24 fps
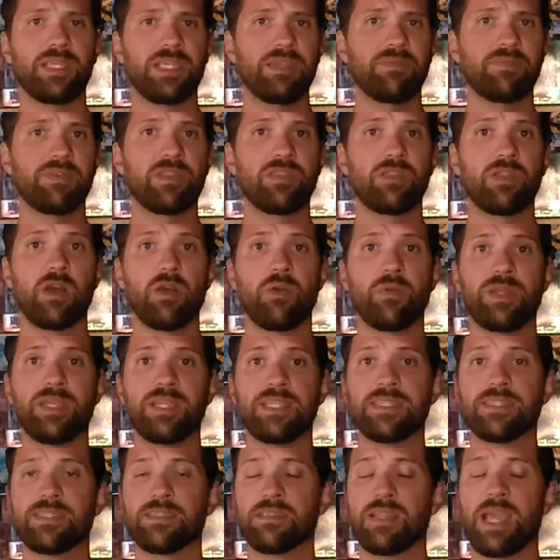even though he
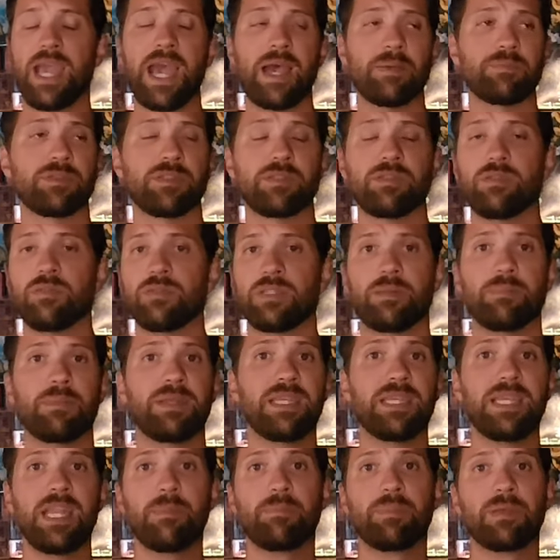is absolutely
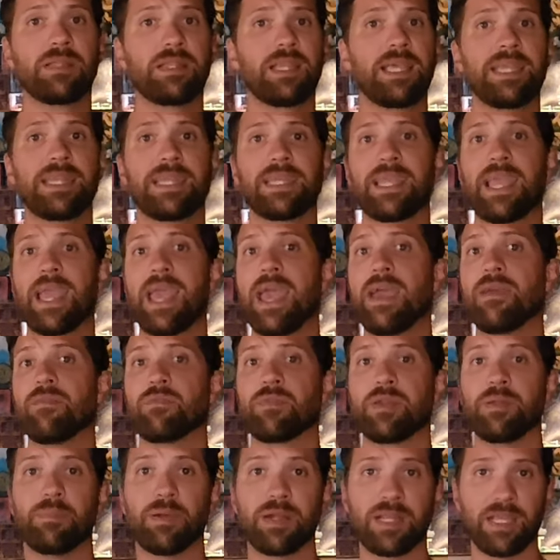manipulating
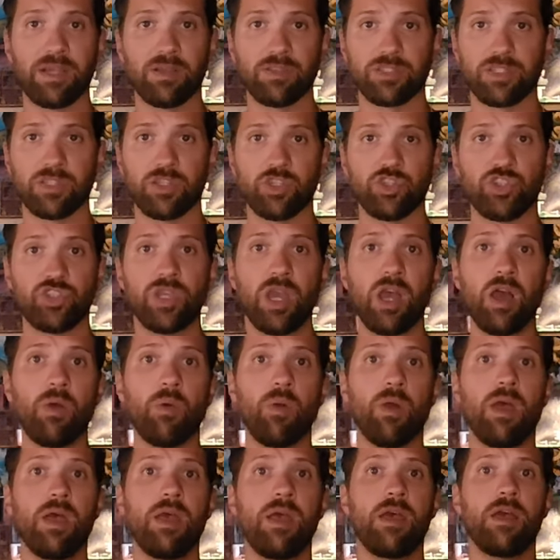everybody else in the
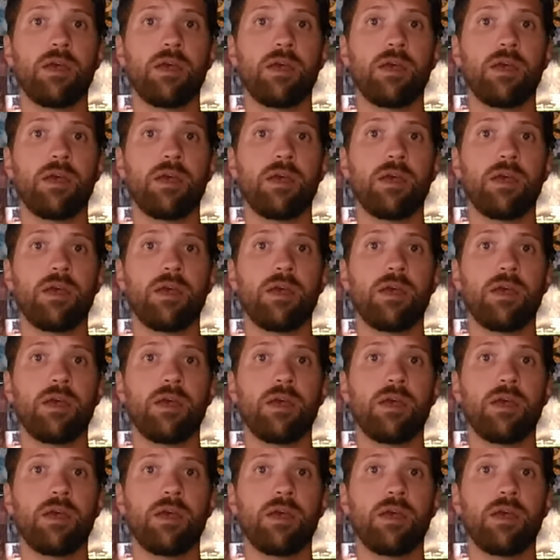show.